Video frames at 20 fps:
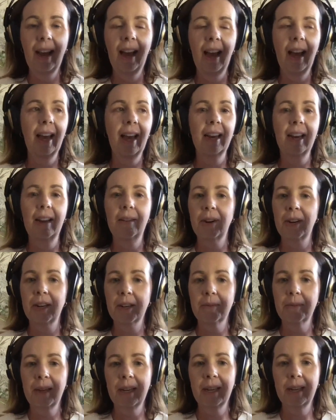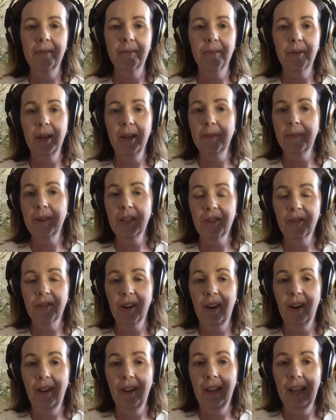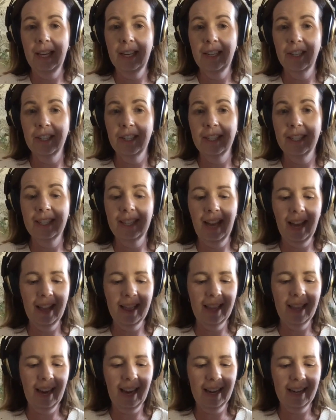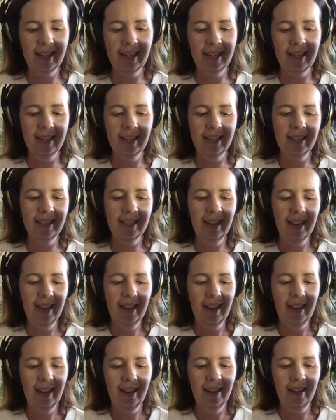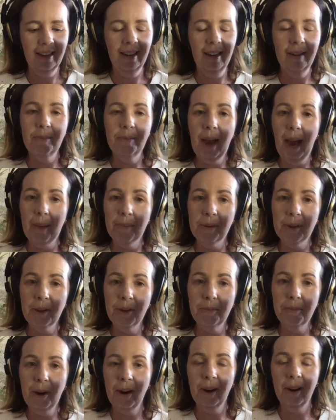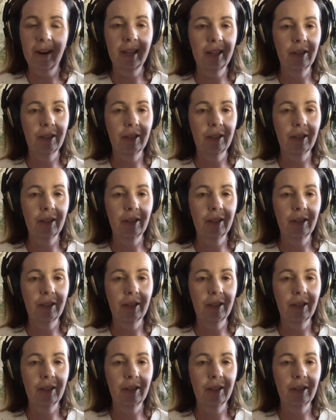and I recommend pretty much for all ages, and that is in Papago Park.